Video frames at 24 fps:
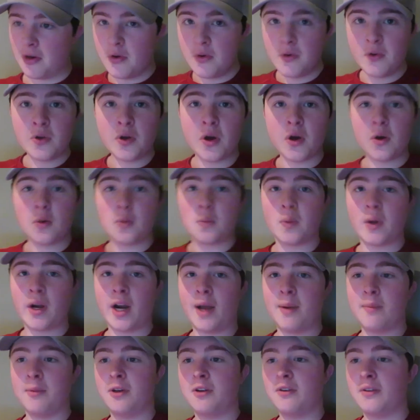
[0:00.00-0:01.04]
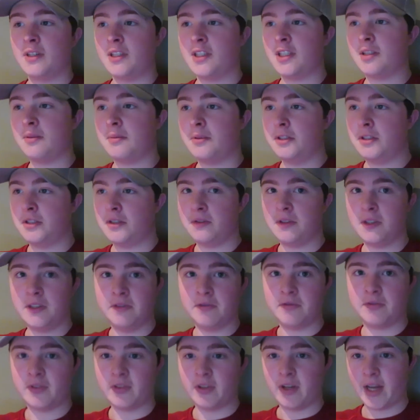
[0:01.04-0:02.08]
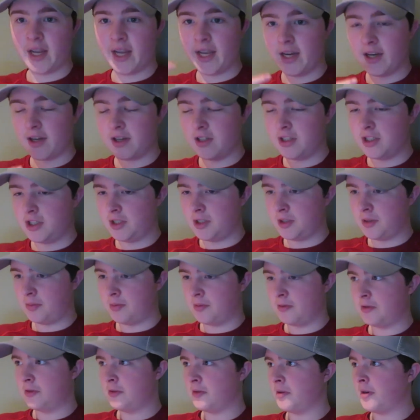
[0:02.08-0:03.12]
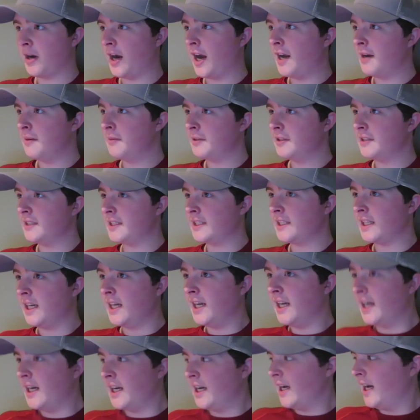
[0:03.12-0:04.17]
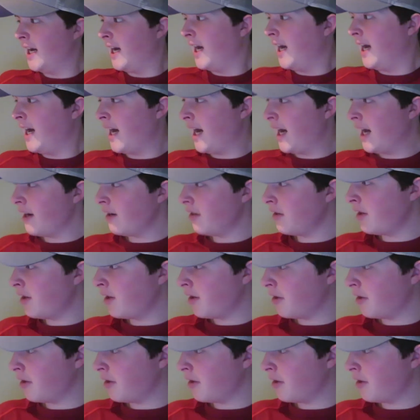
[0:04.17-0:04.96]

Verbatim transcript: Who know what I'm going to be doing for 800 subscribers? I don't